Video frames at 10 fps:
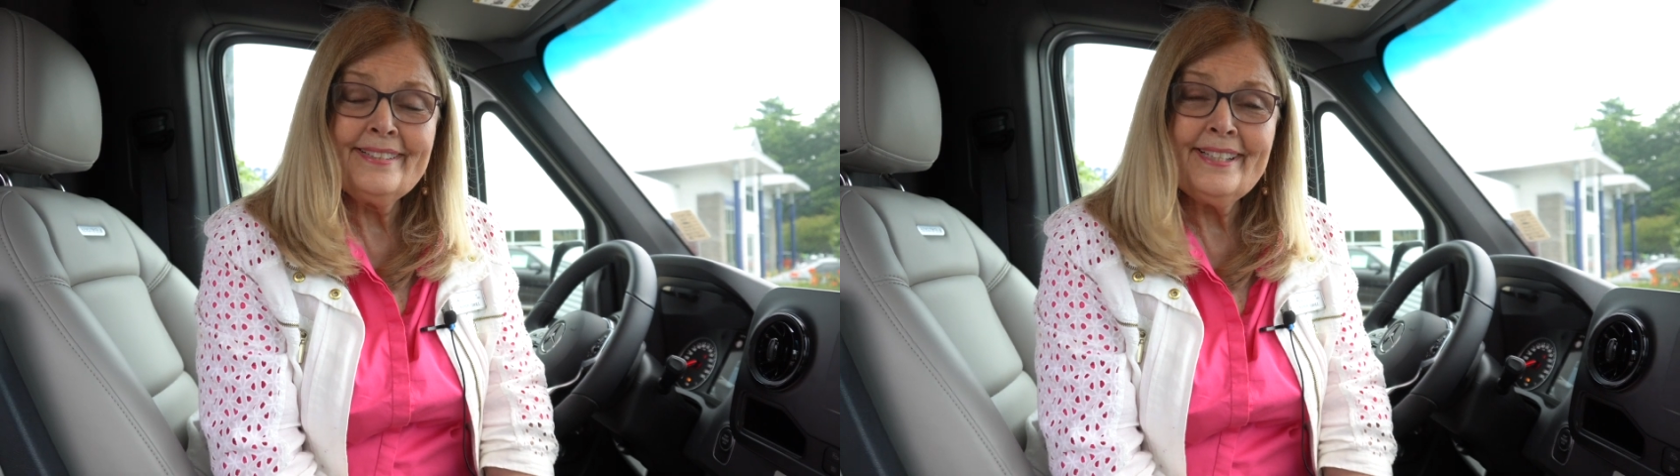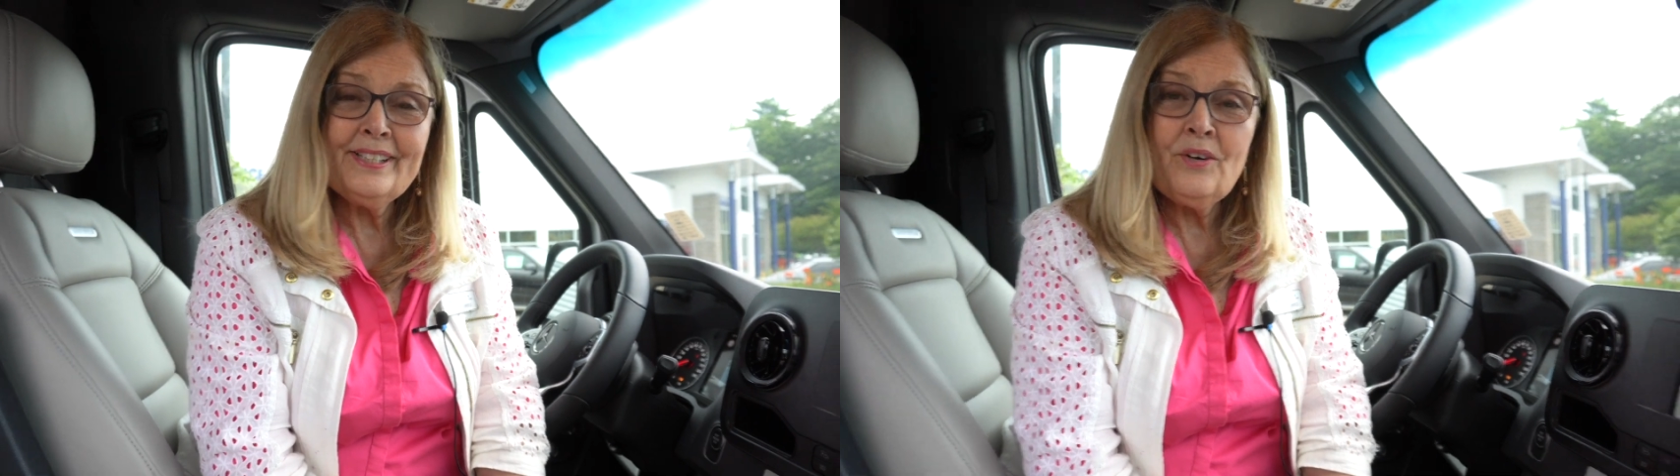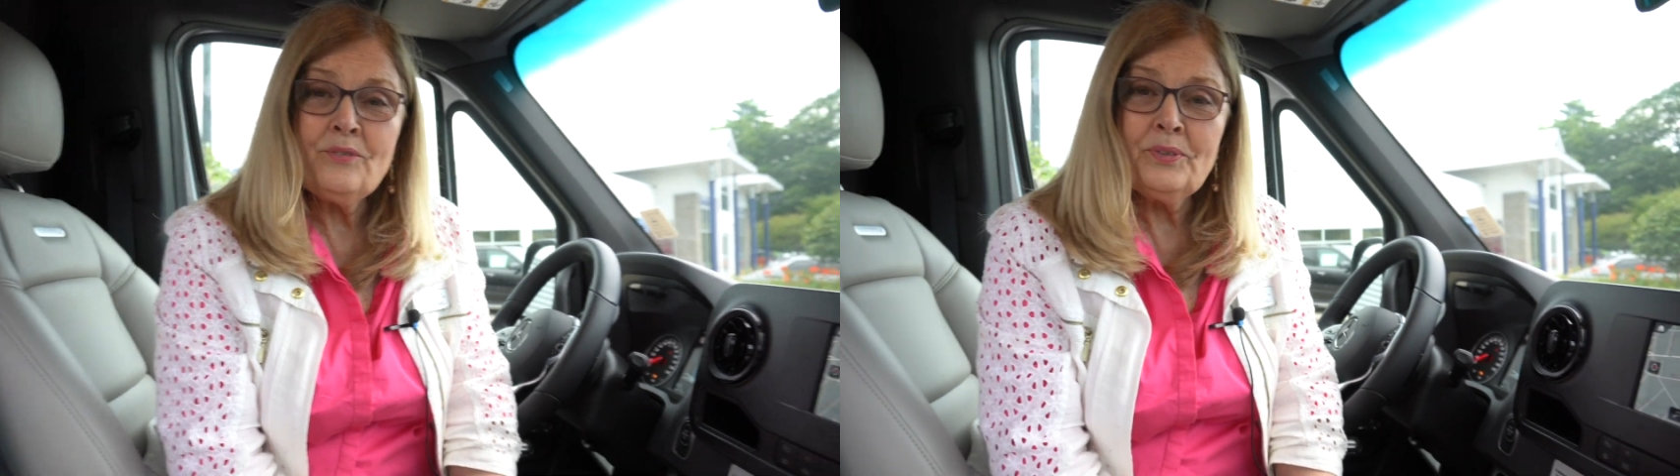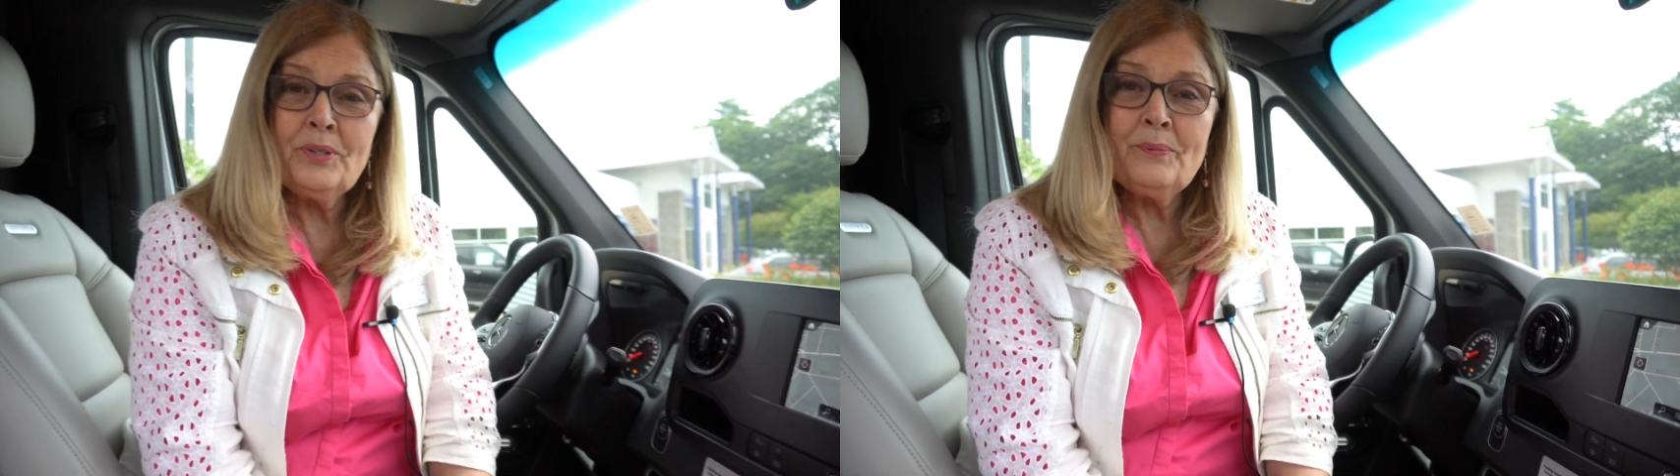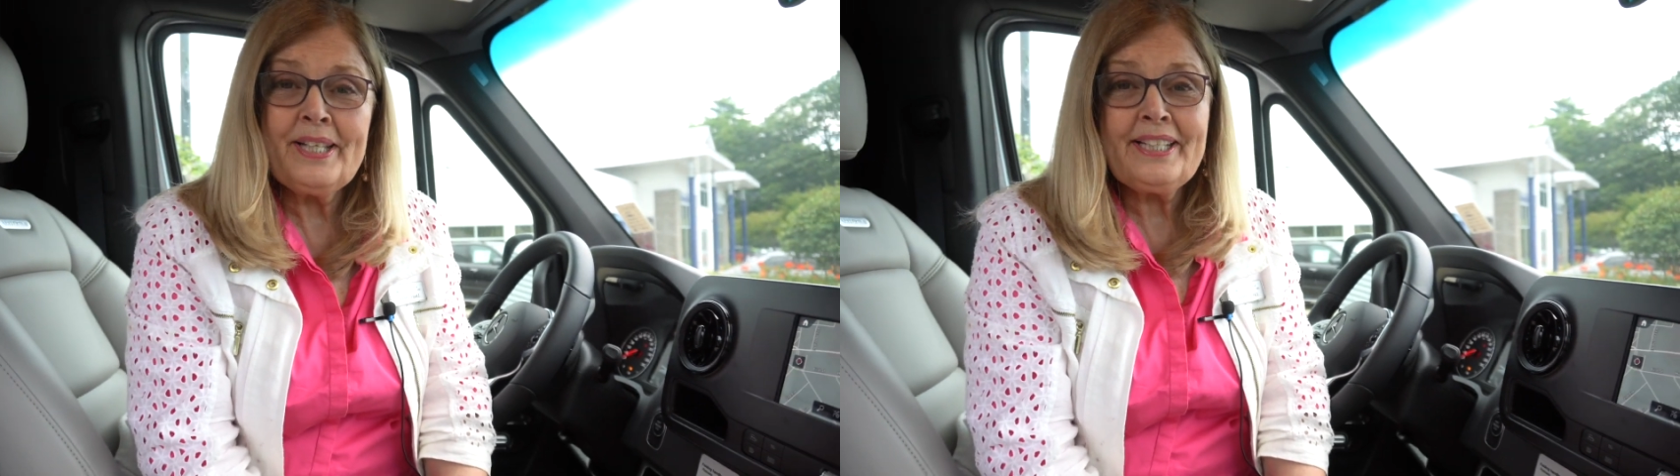and
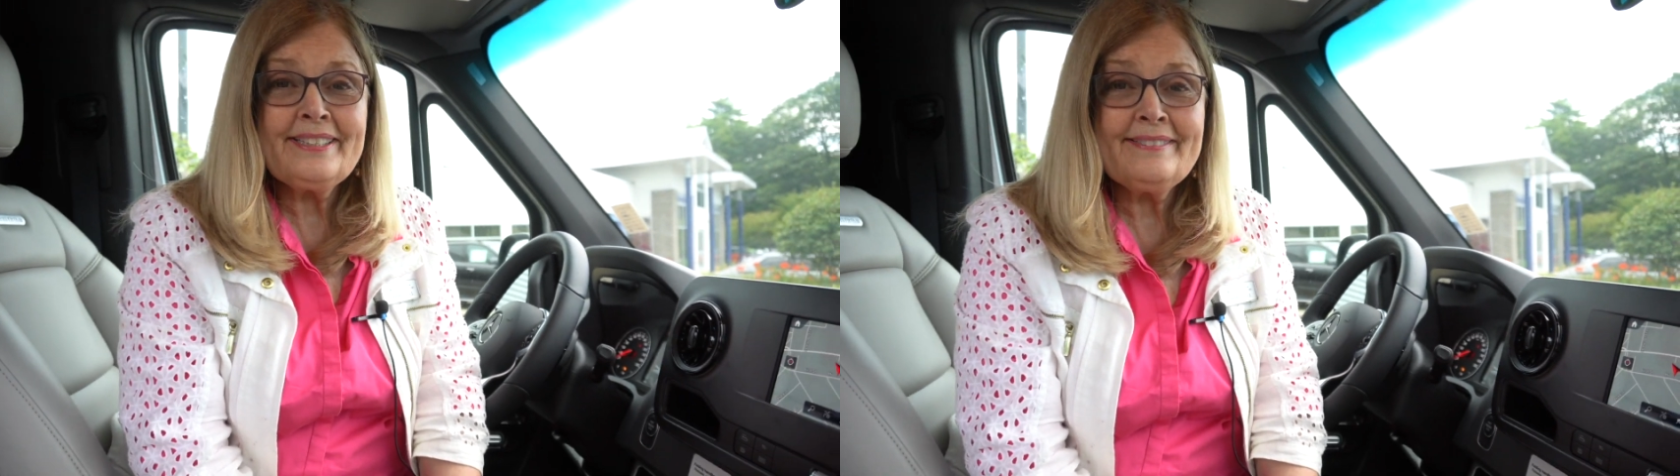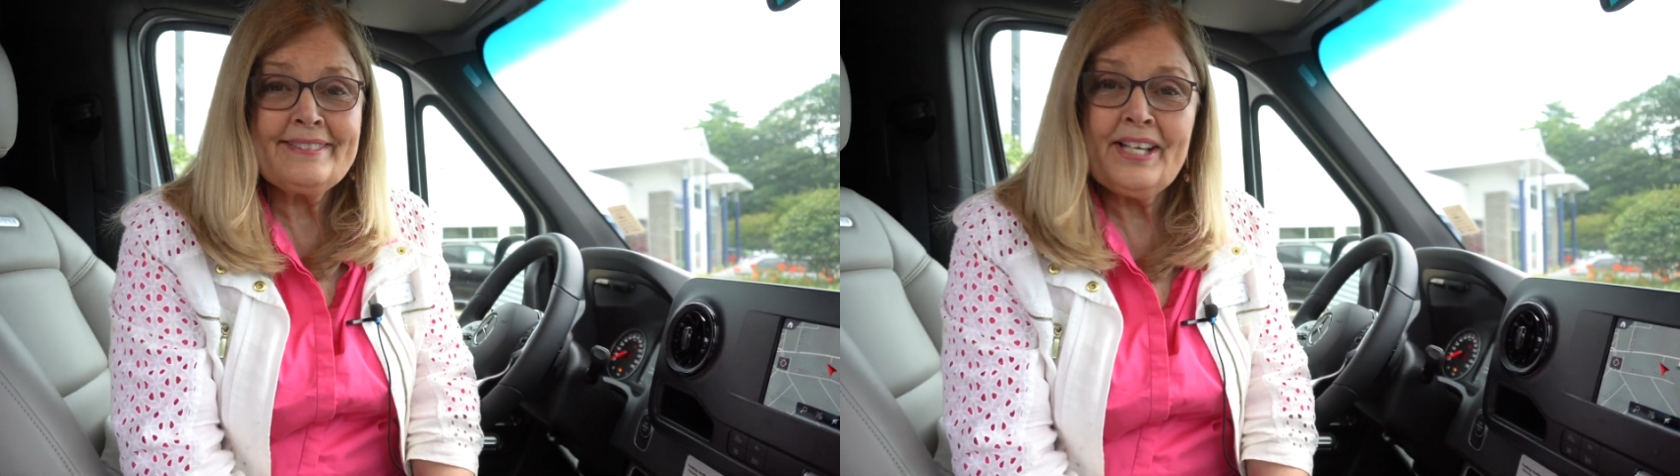hopefully we can